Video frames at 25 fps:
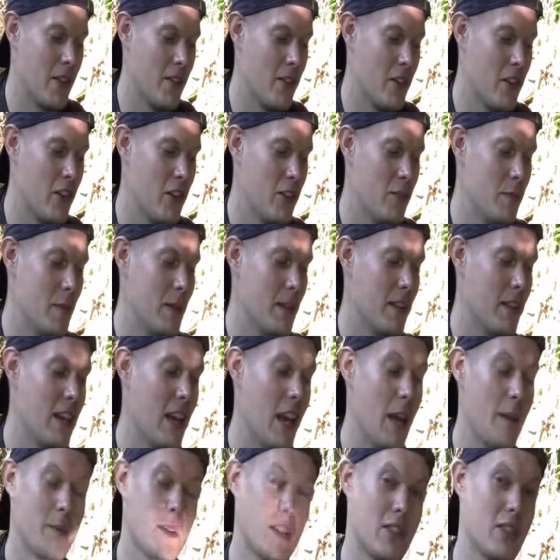of Goodman
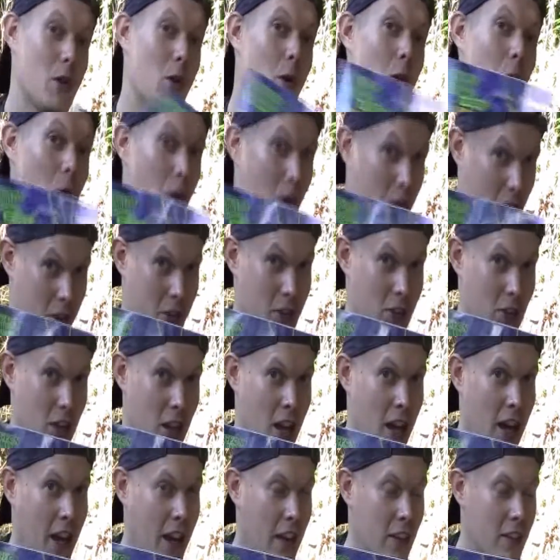Games' horror
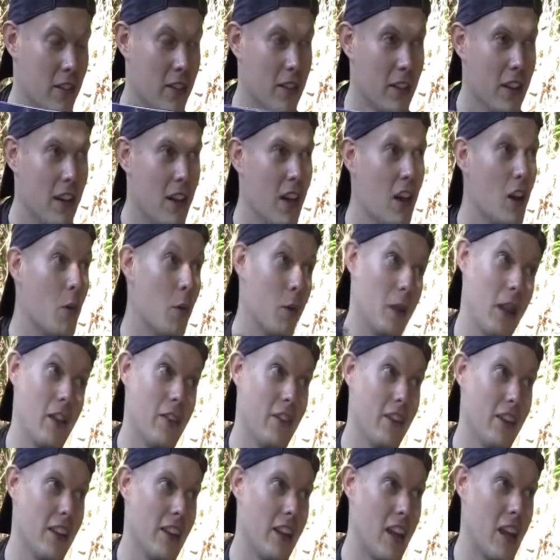line. What I
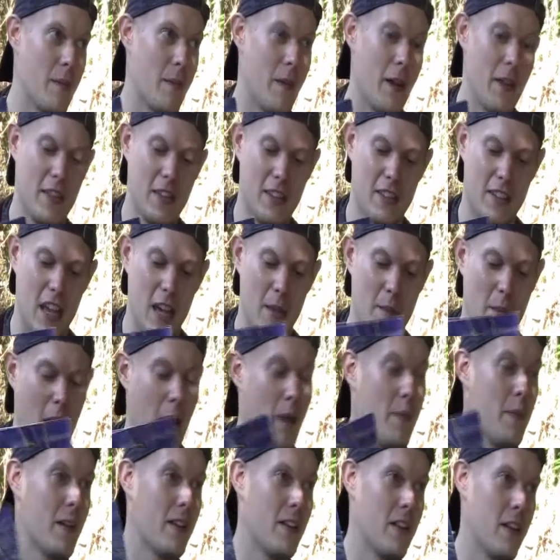really like about this game, I
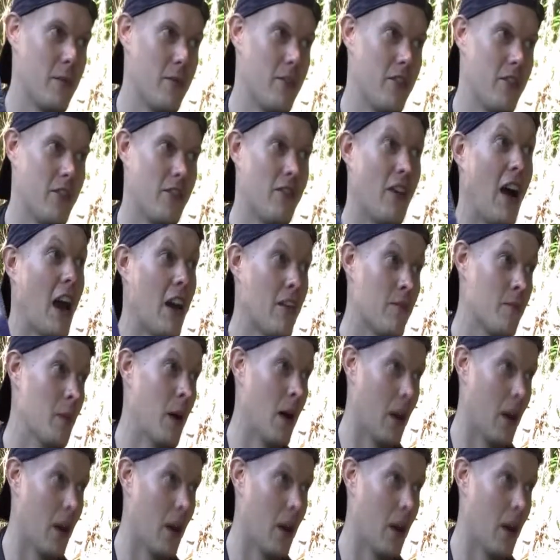picked it up for $5.